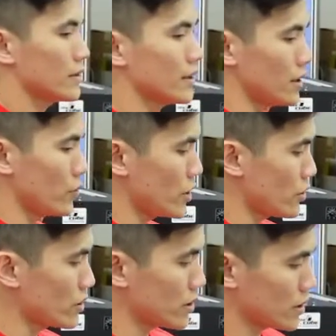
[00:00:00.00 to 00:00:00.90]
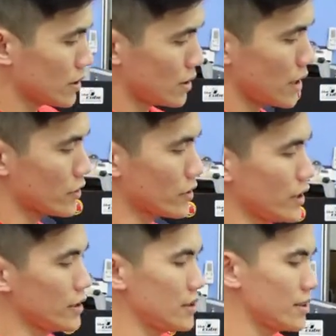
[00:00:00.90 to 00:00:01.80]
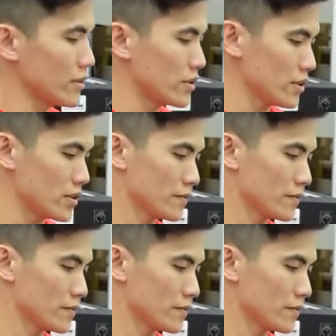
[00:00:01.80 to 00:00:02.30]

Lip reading: the setting we use is 180 Celsius.